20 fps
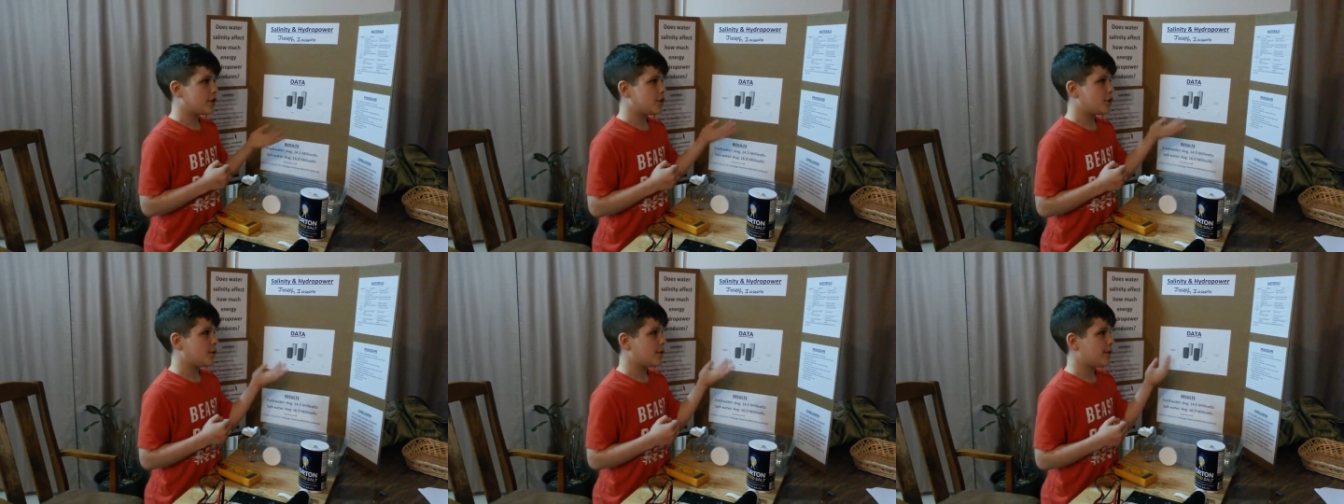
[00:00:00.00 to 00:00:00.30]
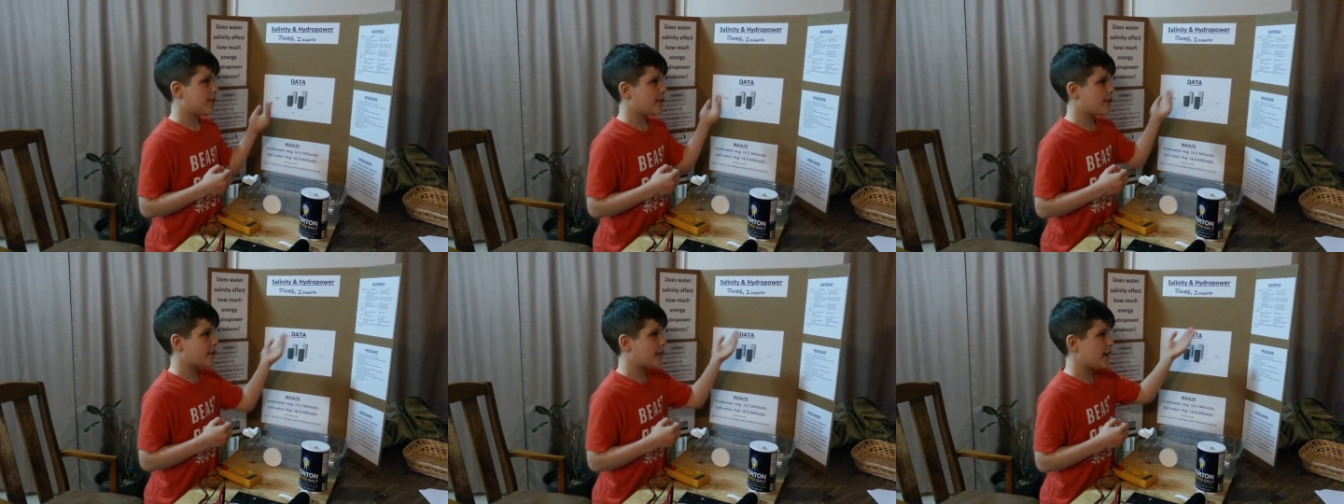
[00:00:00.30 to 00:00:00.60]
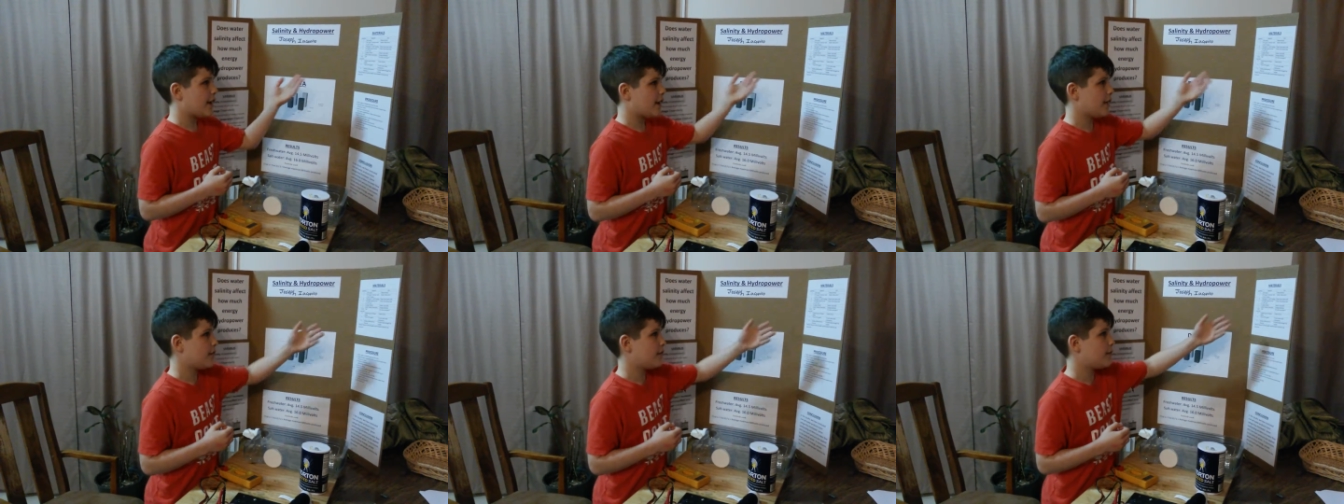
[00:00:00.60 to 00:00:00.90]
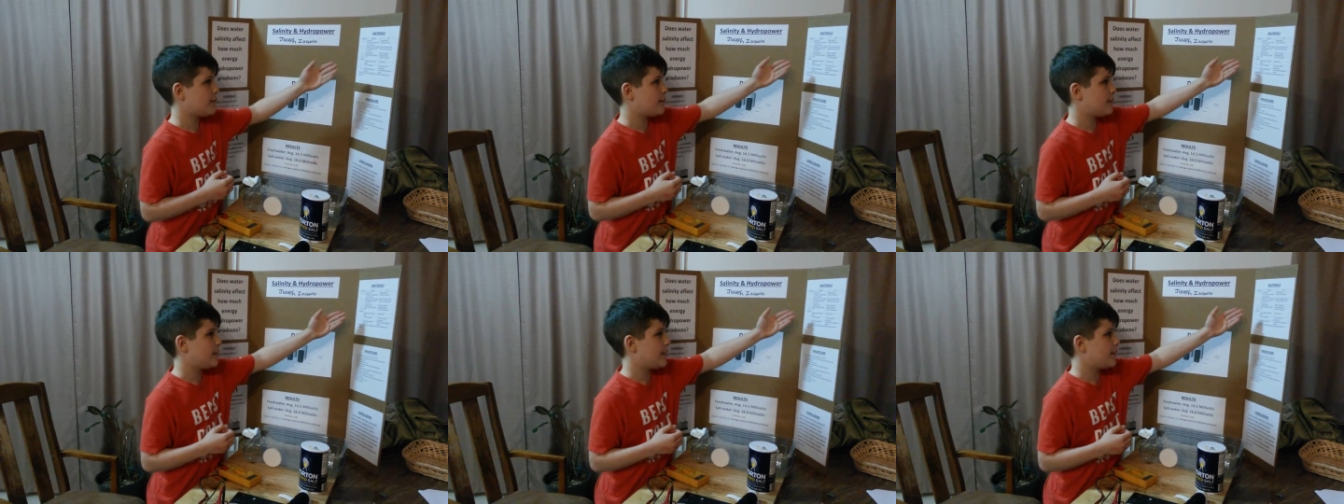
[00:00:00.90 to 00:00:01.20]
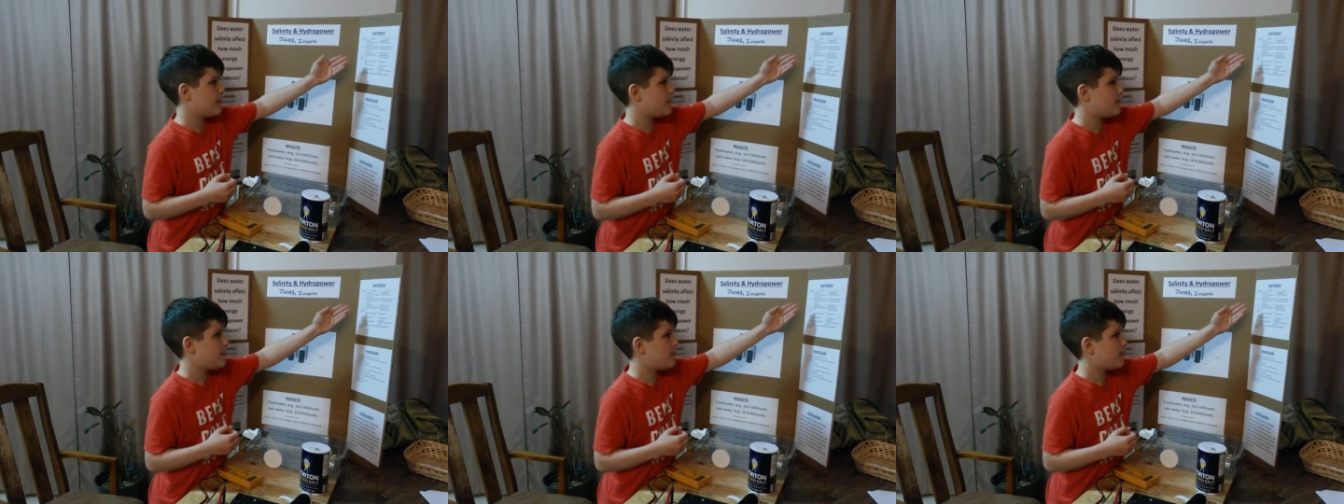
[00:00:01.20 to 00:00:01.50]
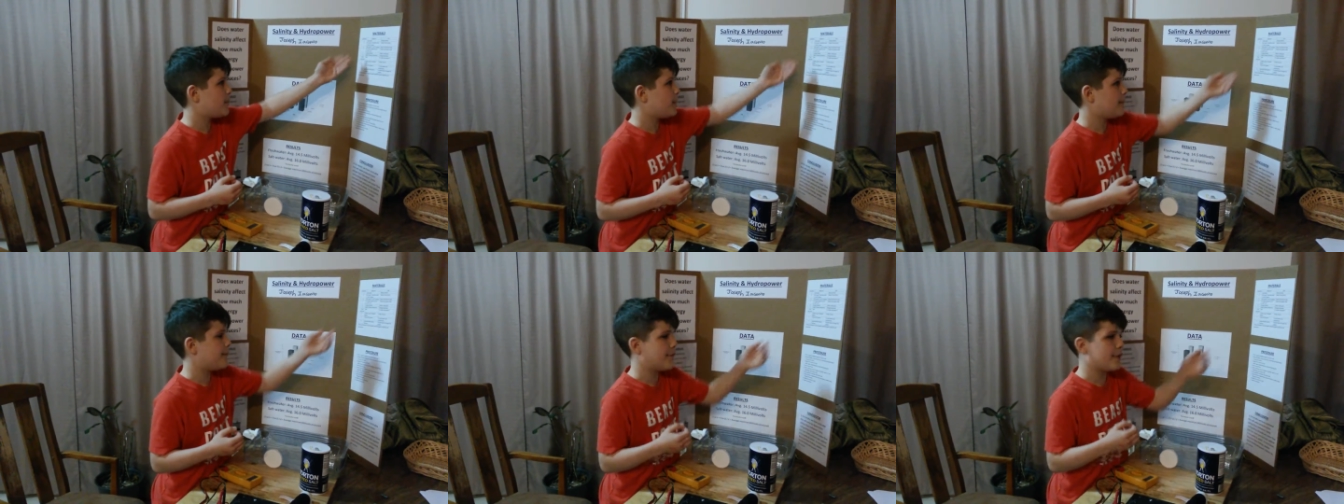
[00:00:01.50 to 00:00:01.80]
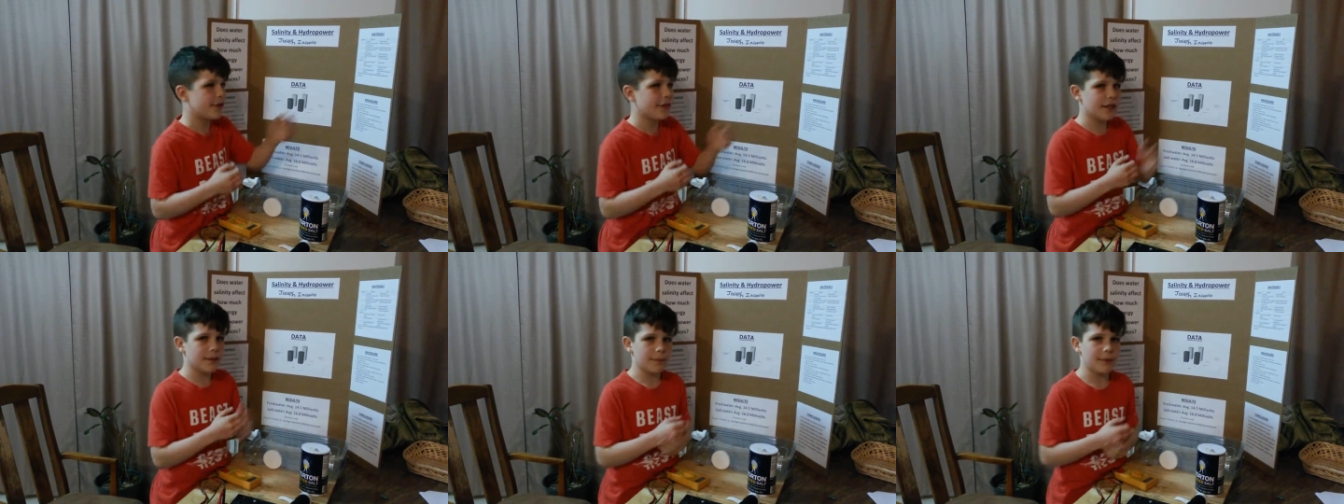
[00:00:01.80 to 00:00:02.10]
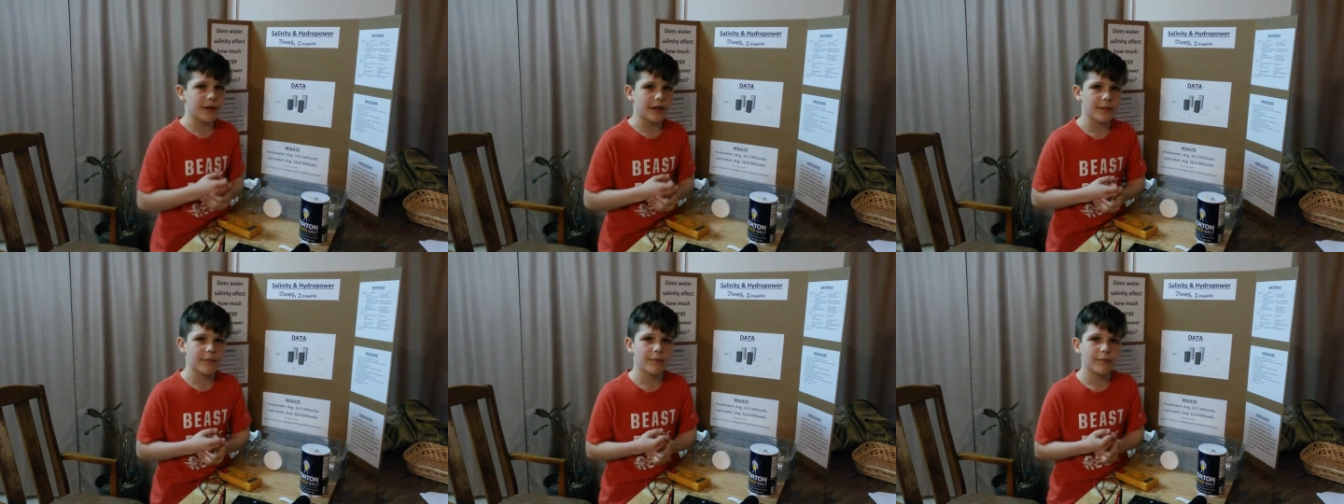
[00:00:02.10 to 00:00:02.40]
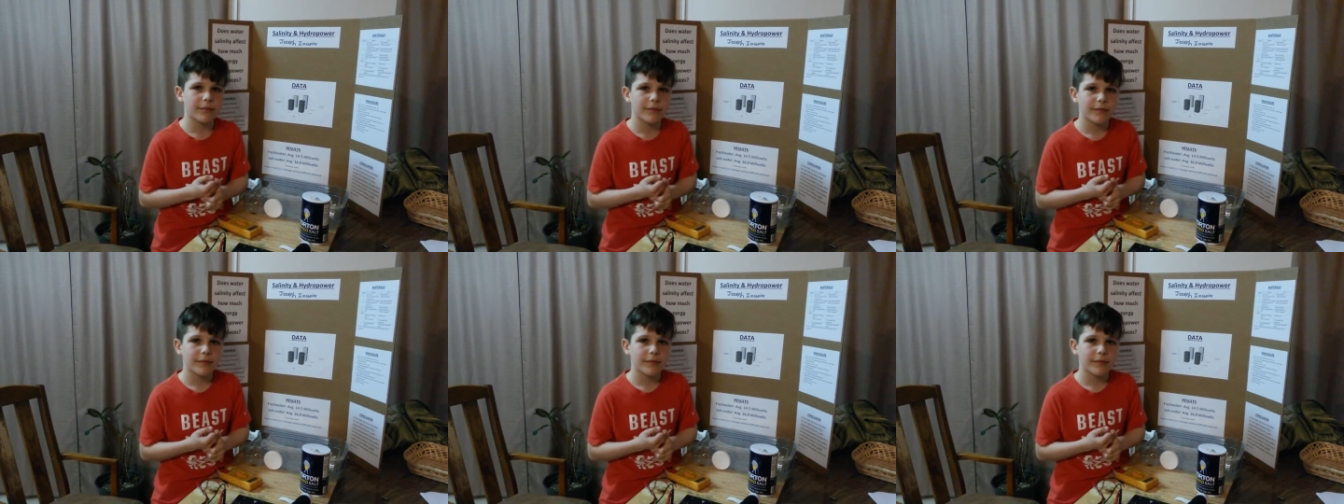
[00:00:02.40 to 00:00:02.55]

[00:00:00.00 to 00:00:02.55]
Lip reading: So in this case, it would be a PVC pipe.